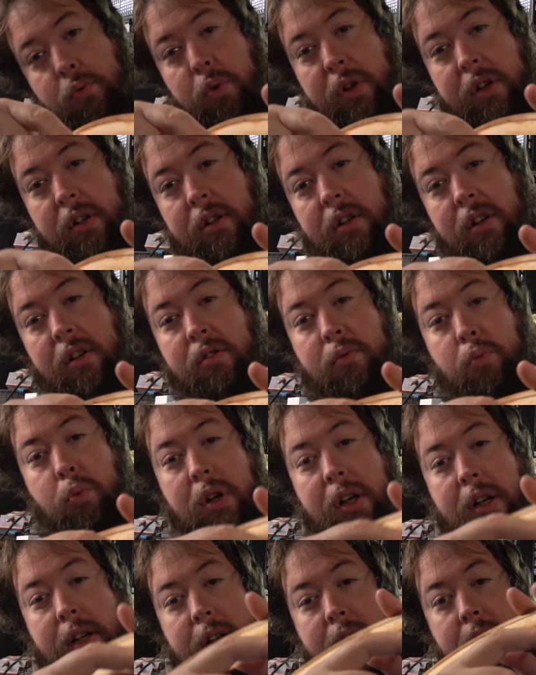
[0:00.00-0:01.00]
one long
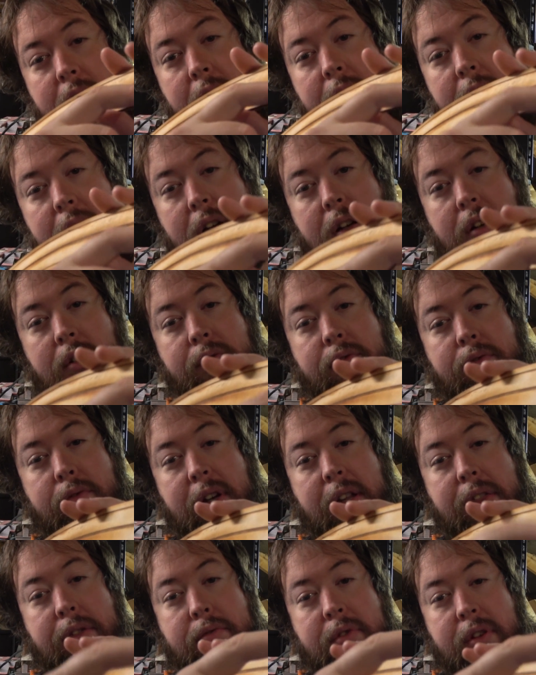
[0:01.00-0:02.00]
wire going all the
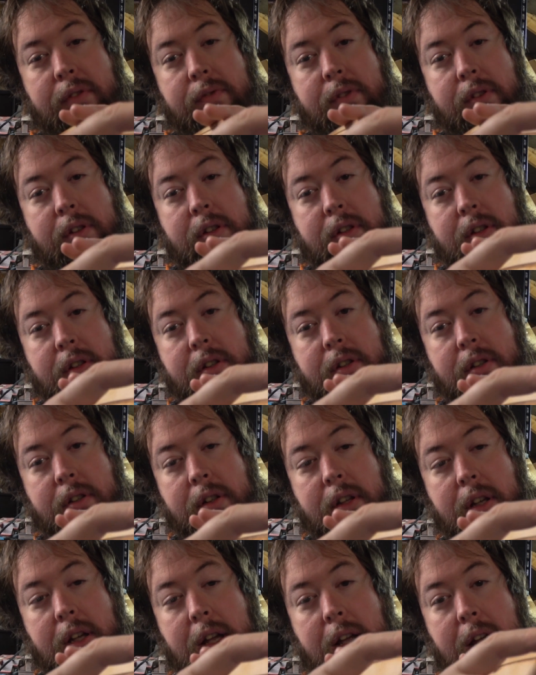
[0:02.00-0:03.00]
way through
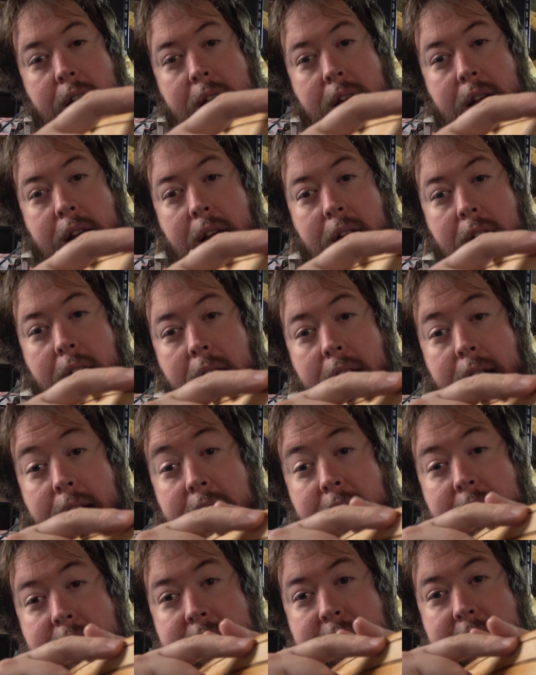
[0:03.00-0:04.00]

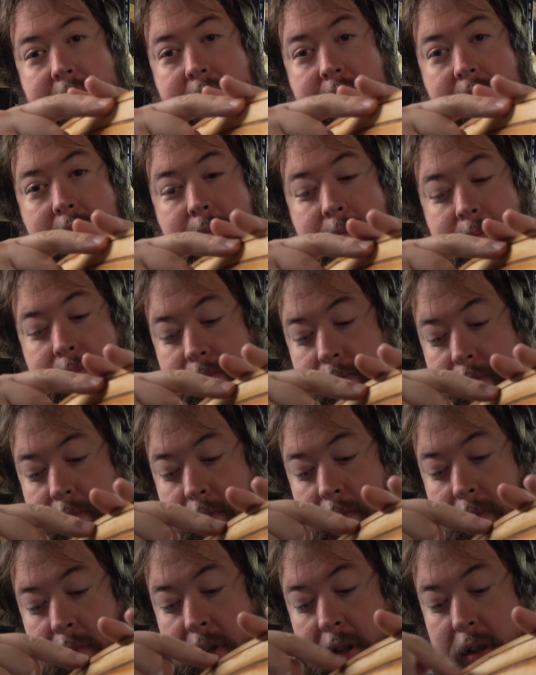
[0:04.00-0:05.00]
the system.
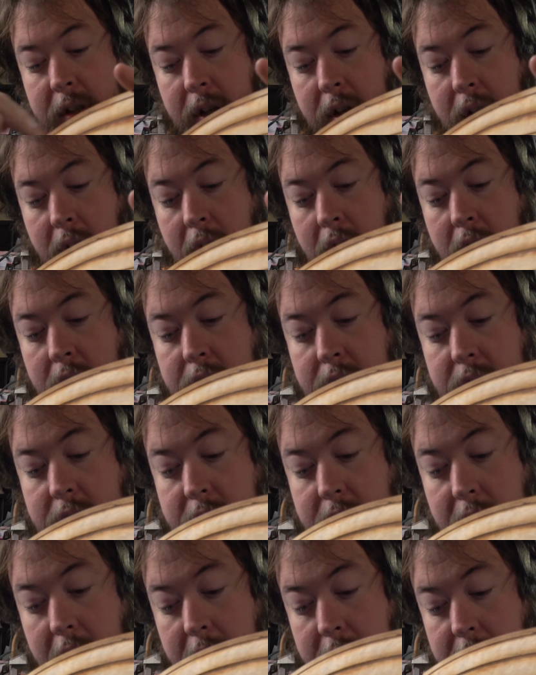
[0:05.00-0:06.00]

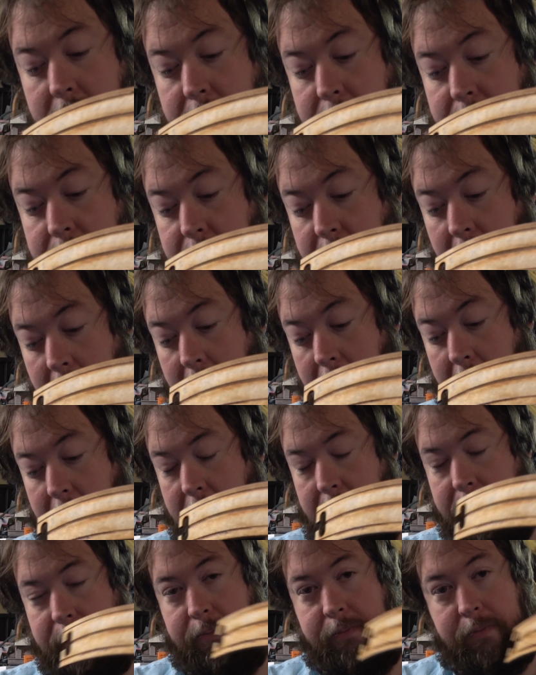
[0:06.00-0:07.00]

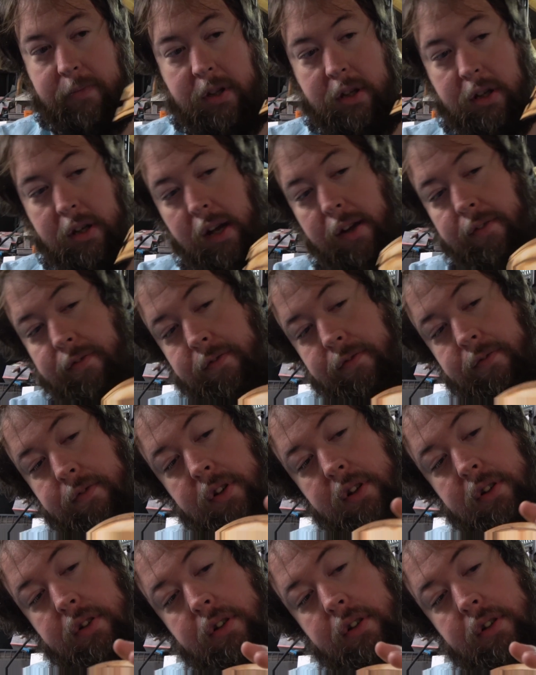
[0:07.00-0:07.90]
So you have